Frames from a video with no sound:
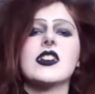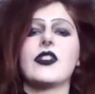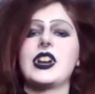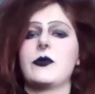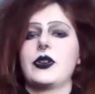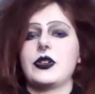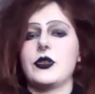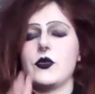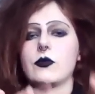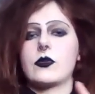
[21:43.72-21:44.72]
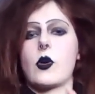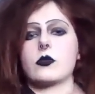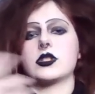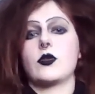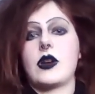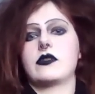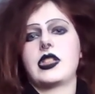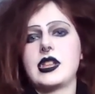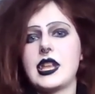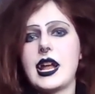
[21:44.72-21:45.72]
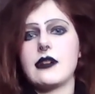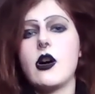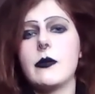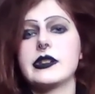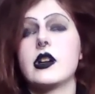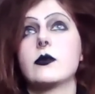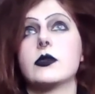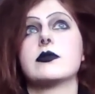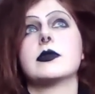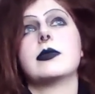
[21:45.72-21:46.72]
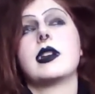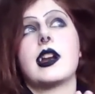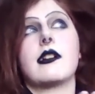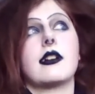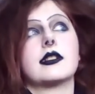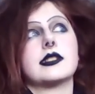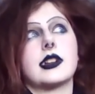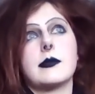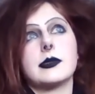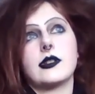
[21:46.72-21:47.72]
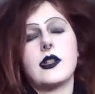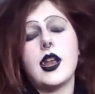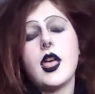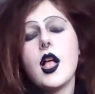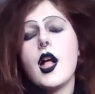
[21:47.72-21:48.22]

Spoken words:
For anyone who goes through everything that I comment on, which would be kind of hard because I comment a lot,